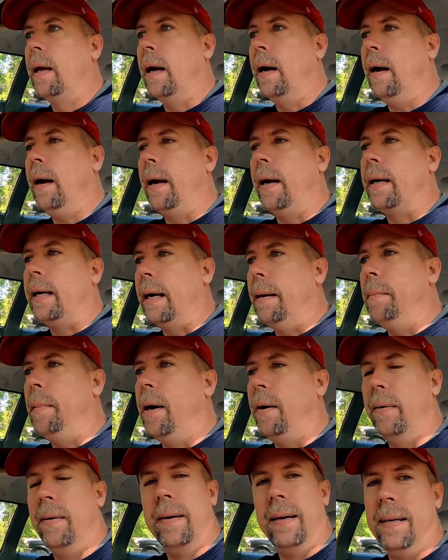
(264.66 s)
All right, come
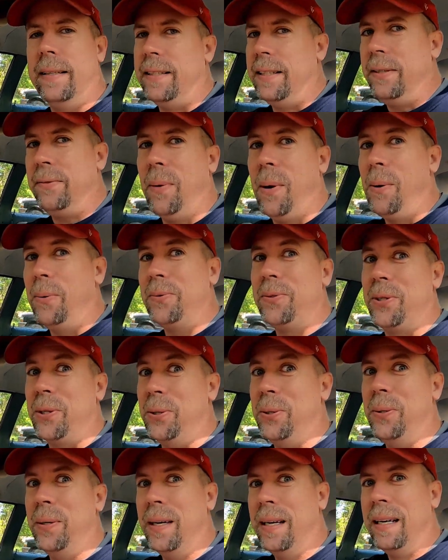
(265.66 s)
on. She's wanting
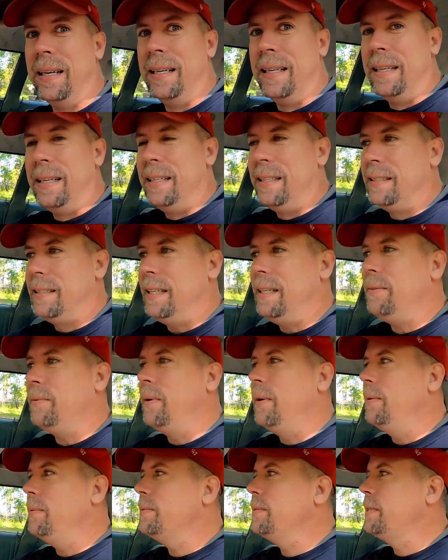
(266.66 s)
to. She's
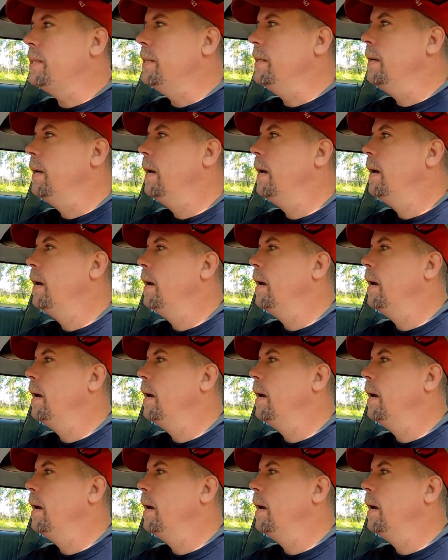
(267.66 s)
wanting to.